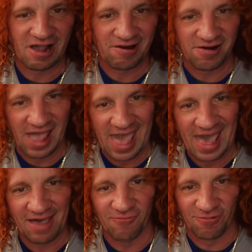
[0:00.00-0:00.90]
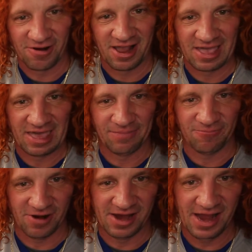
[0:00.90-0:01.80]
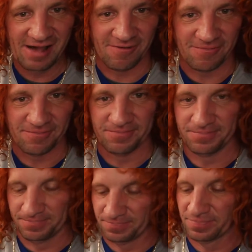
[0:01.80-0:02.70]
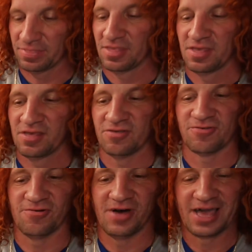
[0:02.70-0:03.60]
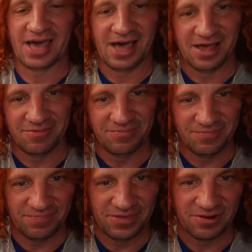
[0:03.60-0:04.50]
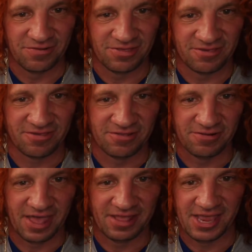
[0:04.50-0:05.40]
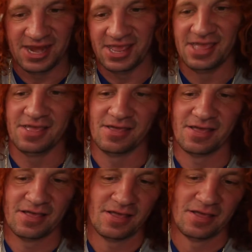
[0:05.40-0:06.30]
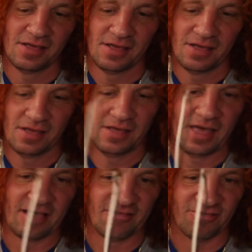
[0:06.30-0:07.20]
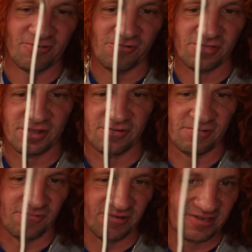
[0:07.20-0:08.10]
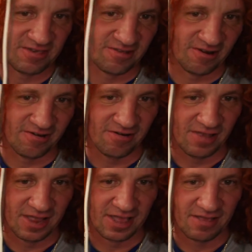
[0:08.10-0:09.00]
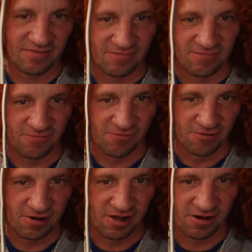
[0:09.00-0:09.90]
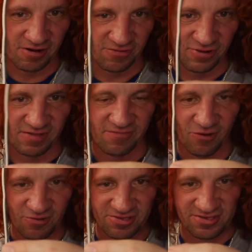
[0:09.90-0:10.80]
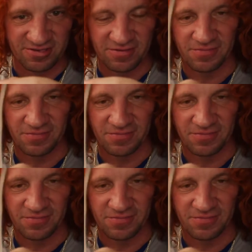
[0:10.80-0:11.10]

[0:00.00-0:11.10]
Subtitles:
are at where I am right now. So I got, this little LED has its own little resistor in it for 120 volts.